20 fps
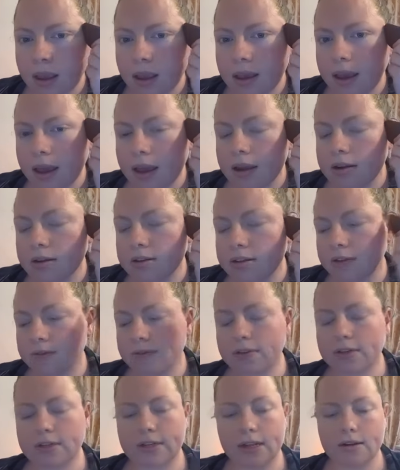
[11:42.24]
Again,
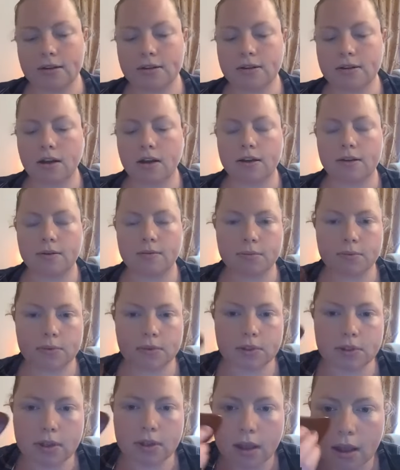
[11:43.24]
7 to 10
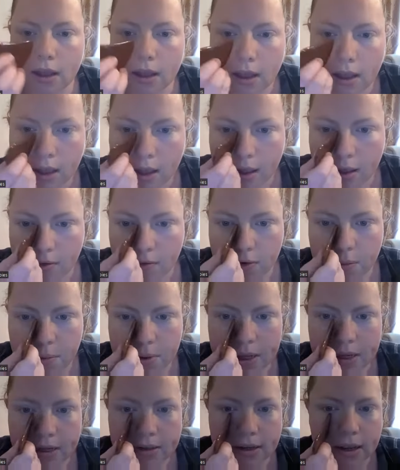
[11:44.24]
times,
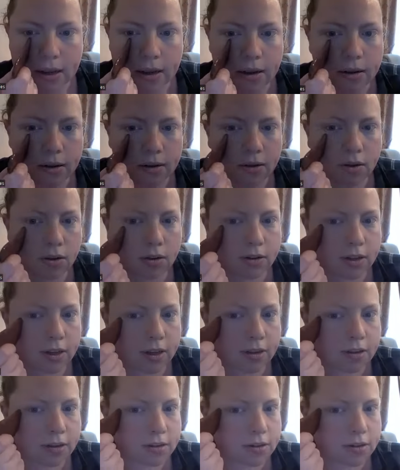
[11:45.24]
repeating on the other